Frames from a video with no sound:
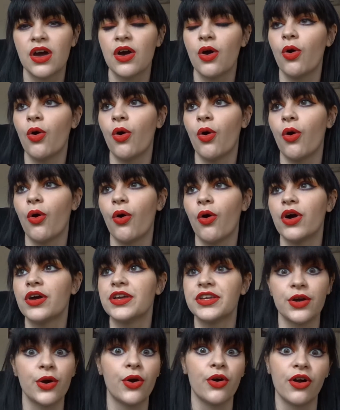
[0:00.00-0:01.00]
or
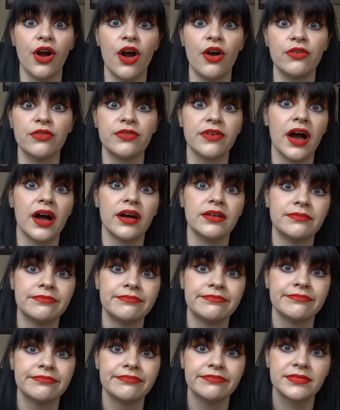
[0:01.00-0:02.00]
you're hungover,
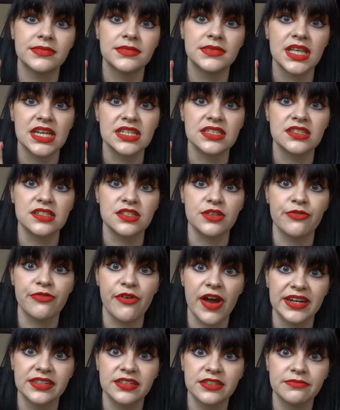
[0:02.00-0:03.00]
this is your
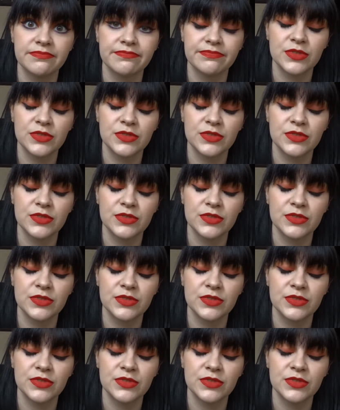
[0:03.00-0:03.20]
friend.